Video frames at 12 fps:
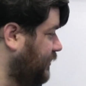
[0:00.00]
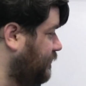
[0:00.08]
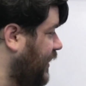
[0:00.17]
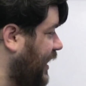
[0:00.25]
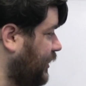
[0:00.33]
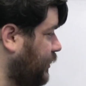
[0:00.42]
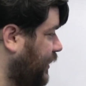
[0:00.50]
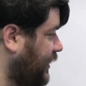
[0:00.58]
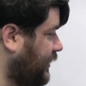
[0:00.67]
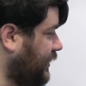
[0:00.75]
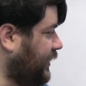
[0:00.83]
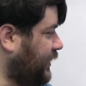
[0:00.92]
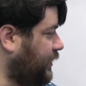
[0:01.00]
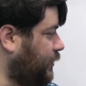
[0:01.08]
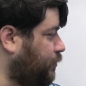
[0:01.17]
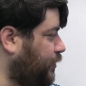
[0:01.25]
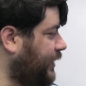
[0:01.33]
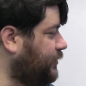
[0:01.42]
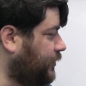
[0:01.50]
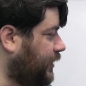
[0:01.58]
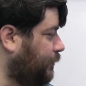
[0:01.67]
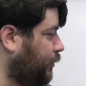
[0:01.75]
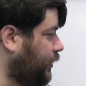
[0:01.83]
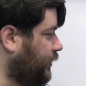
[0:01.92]
evaluate the Prandtl
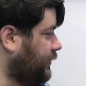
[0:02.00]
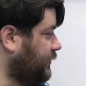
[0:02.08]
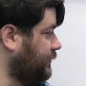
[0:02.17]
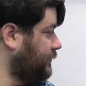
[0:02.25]
number,